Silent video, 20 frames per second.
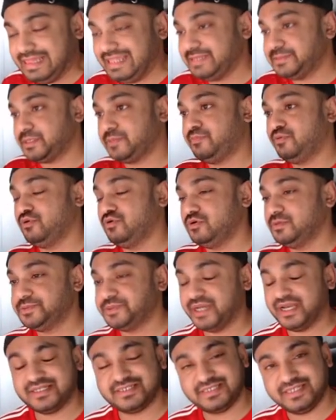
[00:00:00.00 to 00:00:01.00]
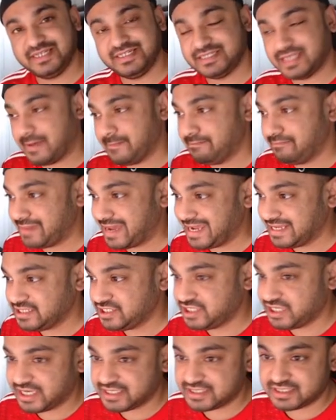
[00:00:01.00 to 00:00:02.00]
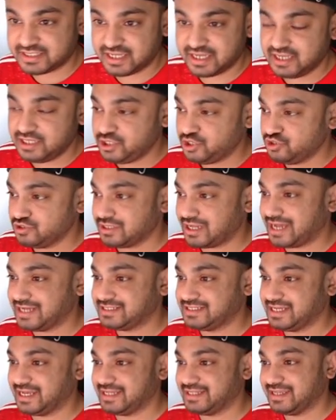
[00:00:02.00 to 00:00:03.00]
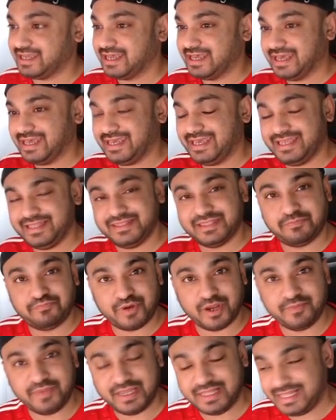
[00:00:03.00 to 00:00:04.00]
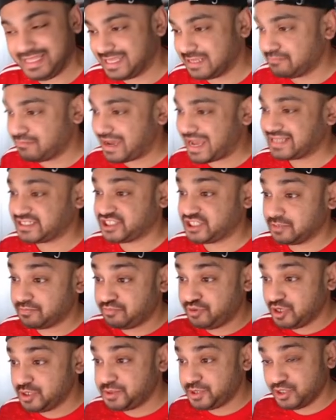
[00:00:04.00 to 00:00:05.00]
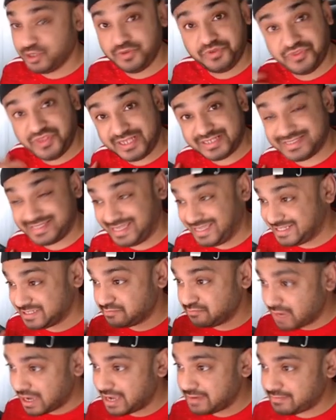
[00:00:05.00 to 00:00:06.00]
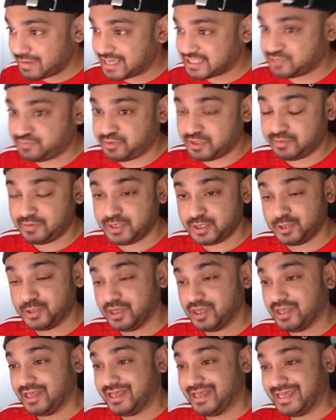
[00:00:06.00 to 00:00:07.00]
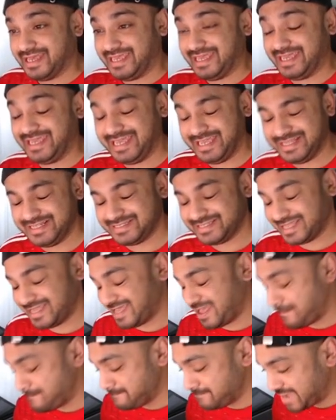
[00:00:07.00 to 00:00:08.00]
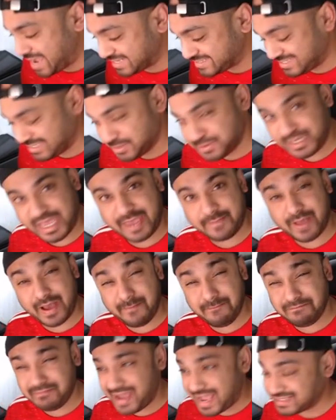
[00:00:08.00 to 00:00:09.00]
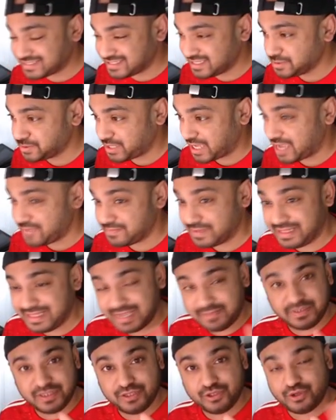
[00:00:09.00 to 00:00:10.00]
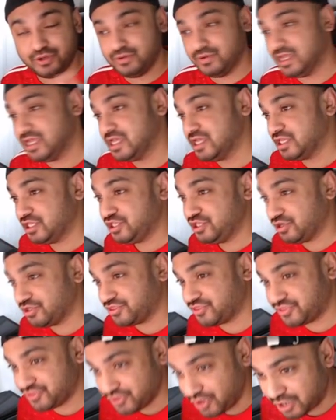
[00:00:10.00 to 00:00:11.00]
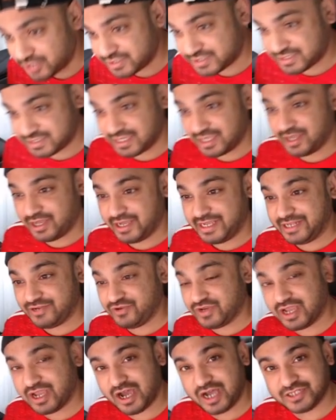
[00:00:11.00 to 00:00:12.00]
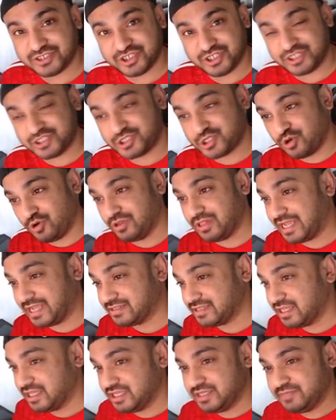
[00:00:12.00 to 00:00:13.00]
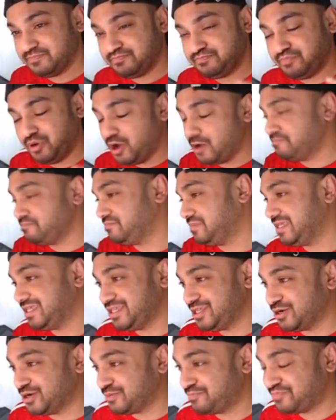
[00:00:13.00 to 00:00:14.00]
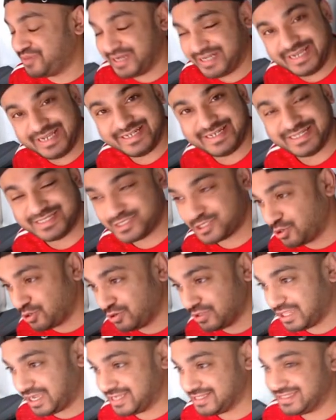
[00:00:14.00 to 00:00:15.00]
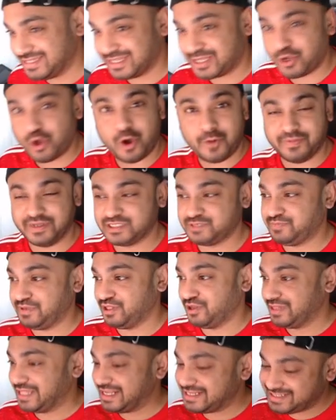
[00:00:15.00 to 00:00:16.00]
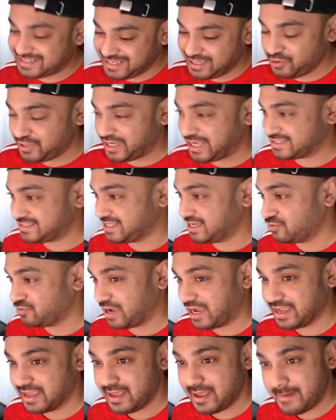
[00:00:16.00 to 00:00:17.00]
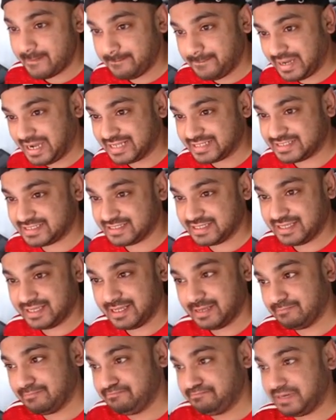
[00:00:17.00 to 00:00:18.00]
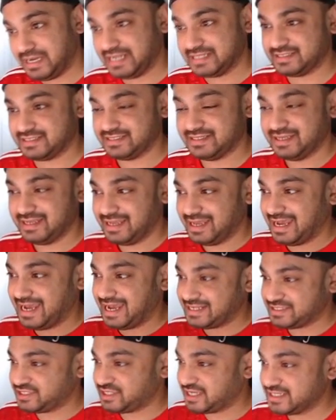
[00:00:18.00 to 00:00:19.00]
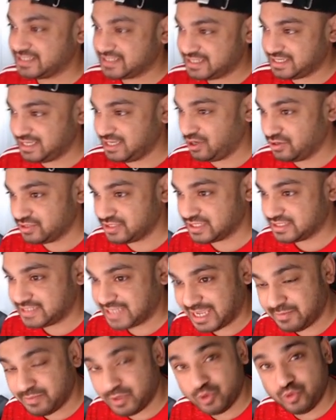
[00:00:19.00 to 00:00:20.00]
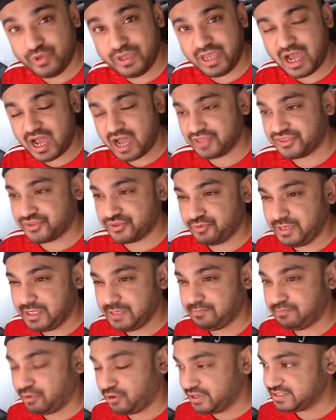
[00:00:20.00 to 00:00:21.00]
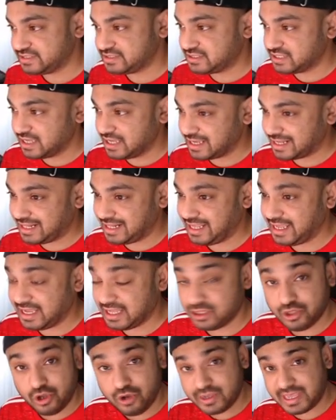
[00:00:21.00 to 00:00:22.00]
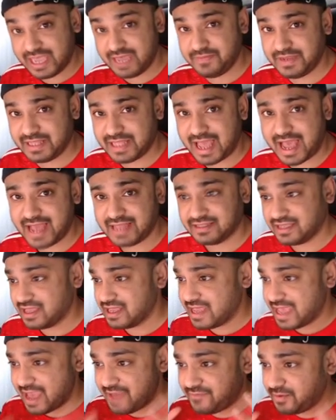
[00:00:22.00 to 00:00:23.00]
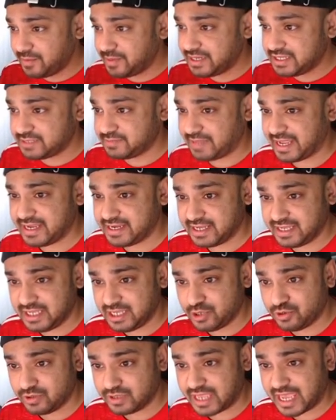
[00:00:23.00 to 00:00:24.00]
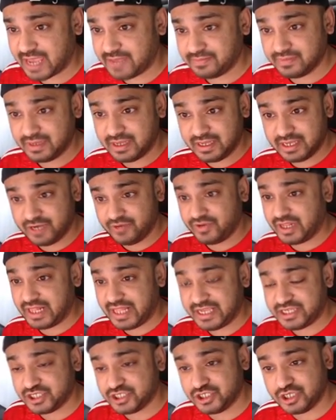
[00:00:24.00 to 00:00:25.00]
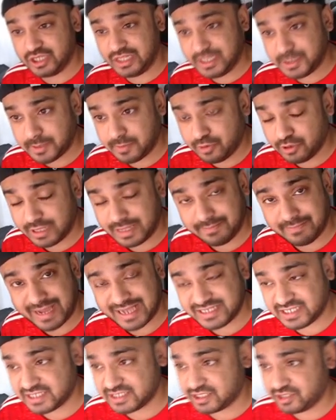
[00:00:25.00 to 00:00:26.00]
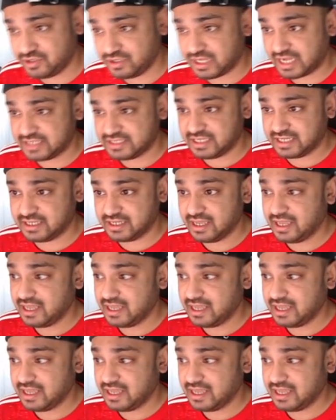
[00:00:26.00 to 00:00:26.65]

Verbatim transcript: Liverpool versus Manchester United in the Premier League match preview. This is my match preview. It is a massive game, a massive game. And let me know your thoughts in regards to the scoreline. Pop me your predicted scoreline in the comments below. Let's see who gets it right. But, but, as you can see on the table, we are three points clear, no game in hand. Everybody's played equal game in relation to Liverpool and Manchester United.